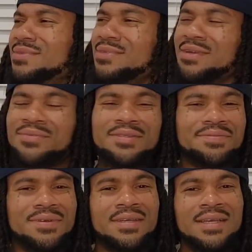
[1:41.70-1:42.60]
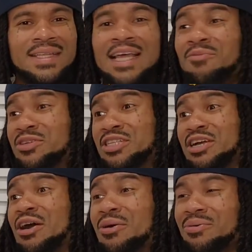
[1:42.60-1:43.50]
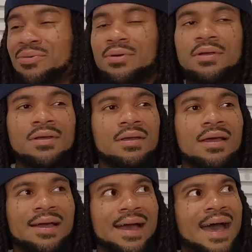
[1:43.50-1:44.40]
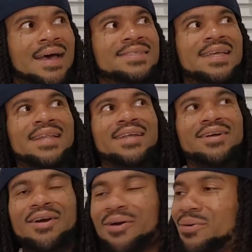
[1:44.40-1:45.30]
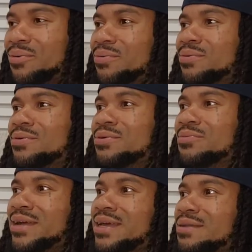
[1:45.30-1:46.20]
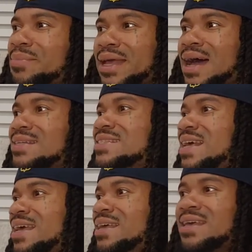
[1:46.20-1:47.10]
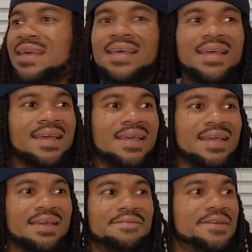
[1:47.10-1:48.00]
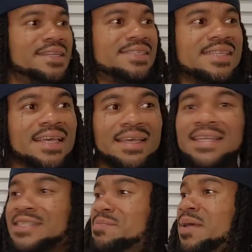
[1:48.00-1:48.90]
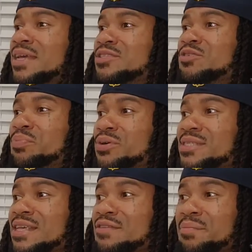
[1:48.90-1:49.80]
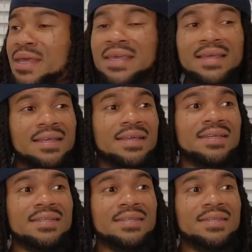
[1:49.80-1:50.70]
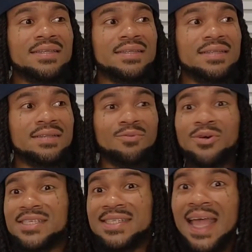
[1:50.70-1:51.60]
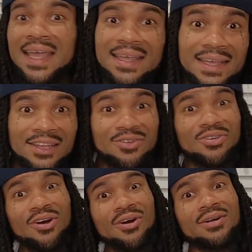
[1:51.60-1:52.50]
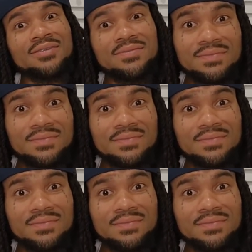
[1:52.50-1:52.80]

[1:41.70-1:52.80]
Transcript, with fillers: But what the fuck? That was the goal. How is that the goal when Beyonce and 50 Cent, he just made 2.7 million in one state in New York?